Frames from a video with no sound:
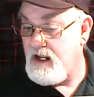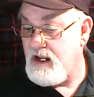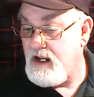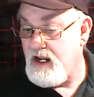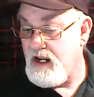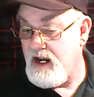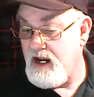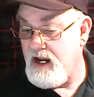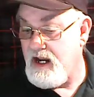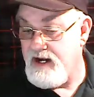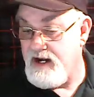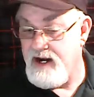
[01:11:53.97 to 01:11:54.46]

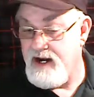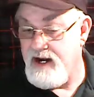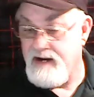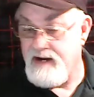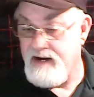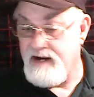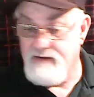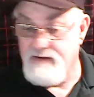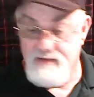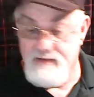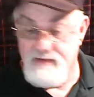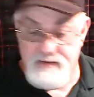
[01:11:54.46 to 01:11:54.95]
and then I'm
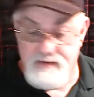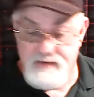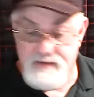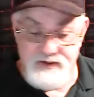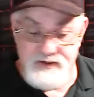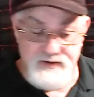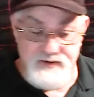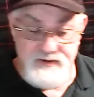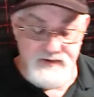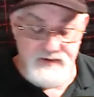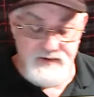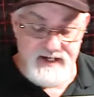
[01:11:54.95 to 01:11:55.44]
going to put the
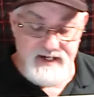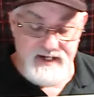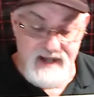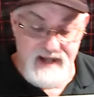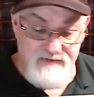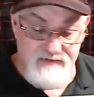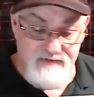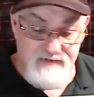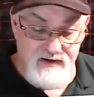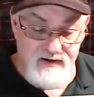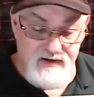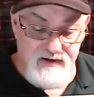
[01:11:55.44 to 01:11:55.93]
two
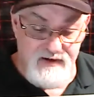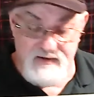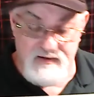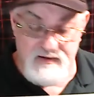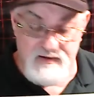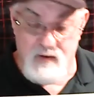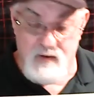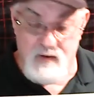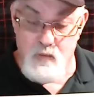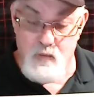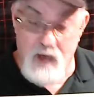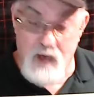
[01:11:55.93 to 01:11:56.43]
together
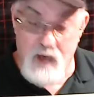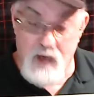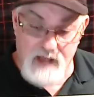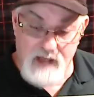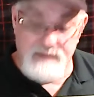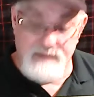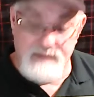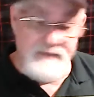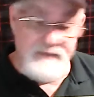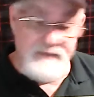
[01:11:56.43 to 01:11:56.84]
and weld them